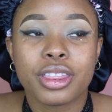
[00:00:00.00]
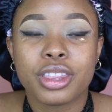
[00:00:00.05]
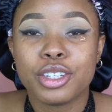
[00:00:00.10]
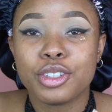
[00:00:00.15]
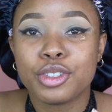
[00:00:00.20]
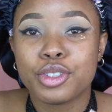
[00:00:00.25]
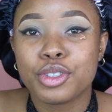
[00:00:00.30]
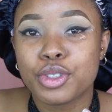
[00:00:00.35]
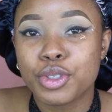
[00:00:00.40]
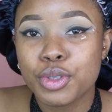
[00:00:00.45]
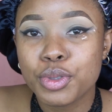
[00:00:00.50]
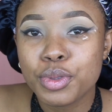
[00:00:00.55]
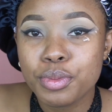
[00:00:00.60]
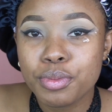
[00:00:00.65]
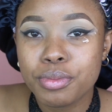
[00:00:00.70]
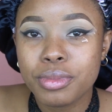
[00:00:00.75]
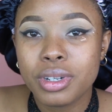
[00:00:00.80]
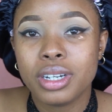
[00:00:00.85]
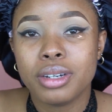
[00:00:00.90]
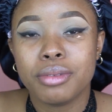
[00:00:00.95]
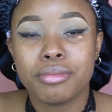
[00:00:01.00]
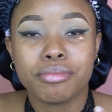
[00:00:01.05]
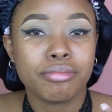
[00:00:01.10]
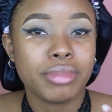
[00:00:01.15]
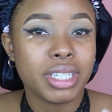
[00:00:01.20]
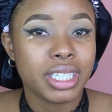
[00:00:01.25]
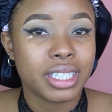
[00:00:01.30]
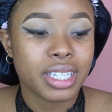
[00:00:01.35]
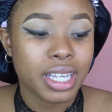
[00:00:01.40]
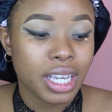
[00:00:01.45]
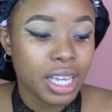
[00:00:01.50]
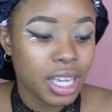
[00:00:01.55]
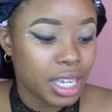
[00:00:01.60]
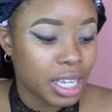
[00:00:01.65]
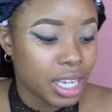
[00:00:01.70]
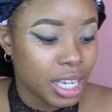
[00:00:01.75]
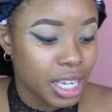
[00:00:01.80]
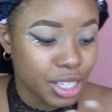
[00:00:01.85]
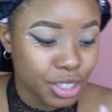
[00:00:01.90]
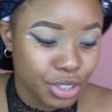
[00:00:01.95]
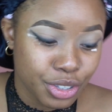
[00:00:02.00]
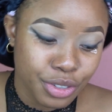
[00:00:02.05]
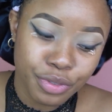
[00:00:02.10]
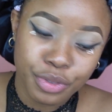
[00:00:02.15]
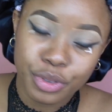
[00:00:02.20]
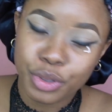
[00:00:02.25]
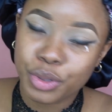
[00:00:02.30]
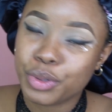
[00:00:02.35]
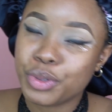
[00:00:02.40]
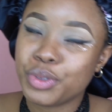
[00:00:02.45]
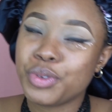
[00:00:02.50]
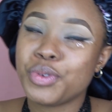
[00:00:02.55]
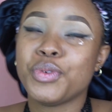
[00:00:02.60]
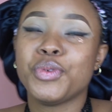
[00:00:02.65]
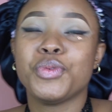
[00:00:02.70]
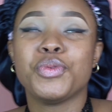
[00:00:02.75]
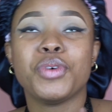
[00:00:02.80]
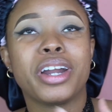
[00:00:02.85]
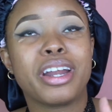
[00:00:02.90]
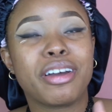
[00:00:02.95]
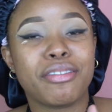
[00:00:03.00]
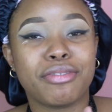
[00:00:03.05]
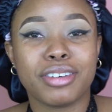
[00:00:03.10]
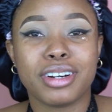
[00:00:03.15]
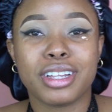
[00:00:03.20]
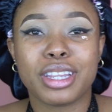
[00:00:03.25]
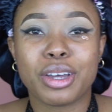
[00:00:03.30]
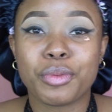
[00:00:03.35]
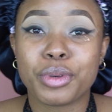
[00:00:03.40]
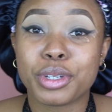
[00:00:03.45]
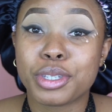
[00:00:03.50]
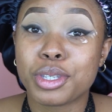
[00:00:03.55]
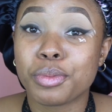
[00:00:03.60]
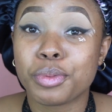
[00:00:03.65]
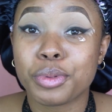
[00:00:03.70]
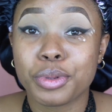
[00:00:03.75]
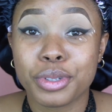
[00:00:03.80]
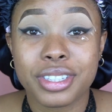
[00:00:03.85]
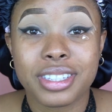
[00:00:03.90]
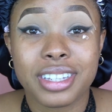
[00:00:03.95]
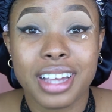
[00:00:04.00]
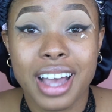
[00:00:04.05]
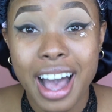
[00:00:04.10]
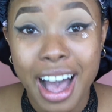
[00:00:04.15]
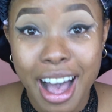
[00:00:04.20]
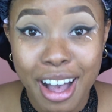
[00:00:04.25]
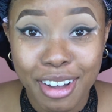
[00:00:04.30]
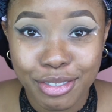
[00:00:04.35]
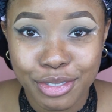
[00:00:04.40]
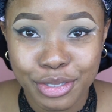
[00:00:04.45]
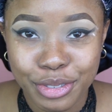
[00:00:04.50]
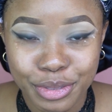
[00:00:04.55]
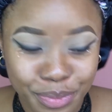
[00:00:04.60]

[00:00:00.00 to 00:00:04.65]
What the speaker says: the Zoom meeting, interview, whatever that we're supposed to have.